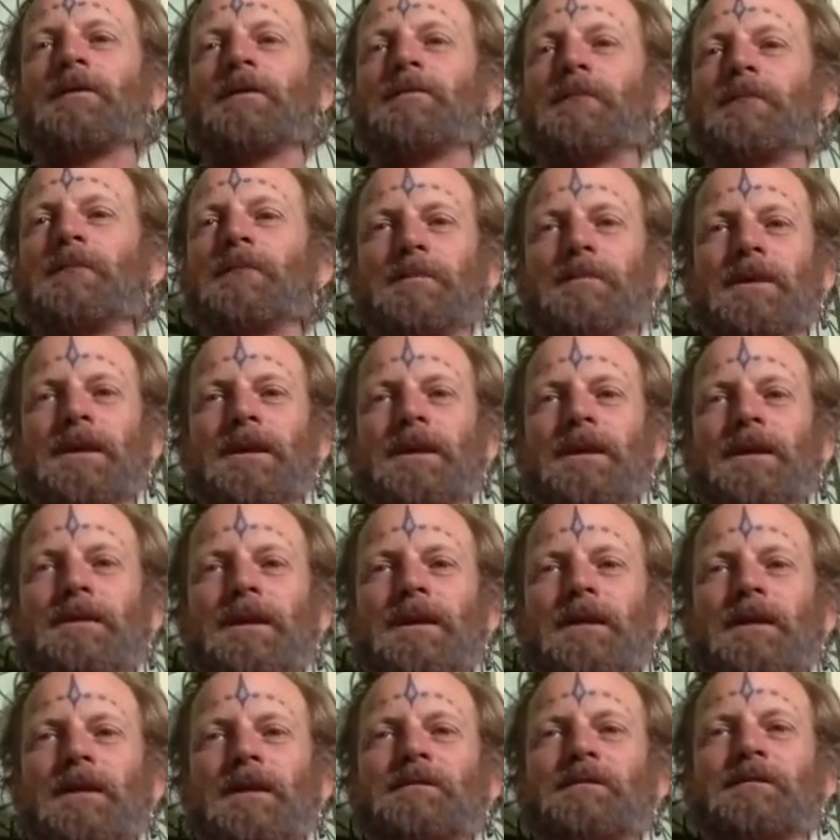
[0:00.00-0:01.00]
being in that
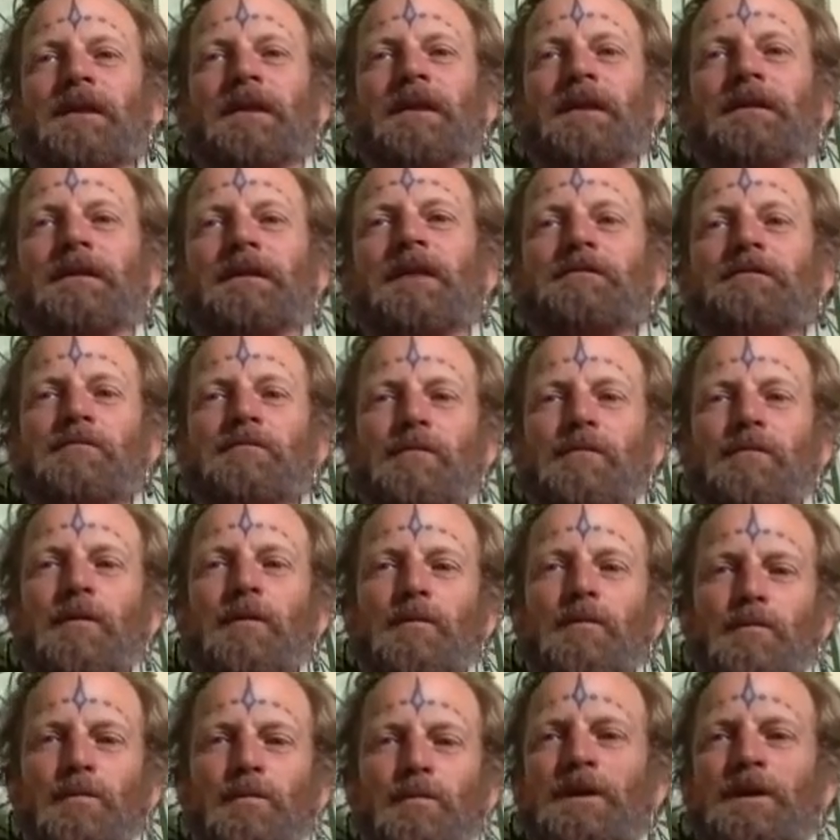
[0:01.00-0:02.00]
state. That's where our
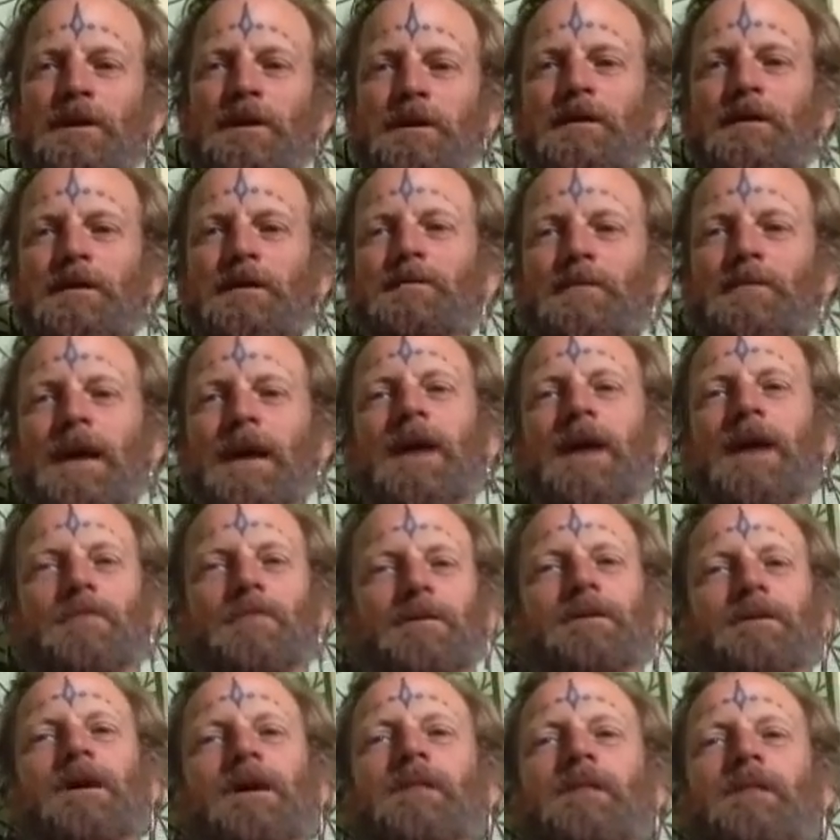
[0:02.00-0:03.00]
real power
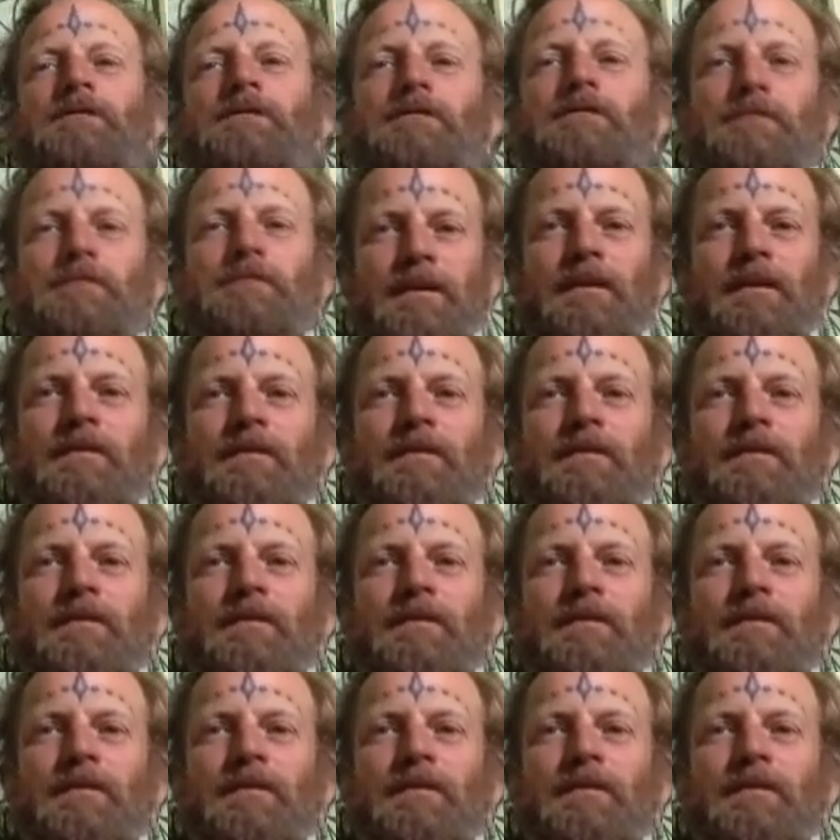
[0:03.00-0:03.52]
comes from.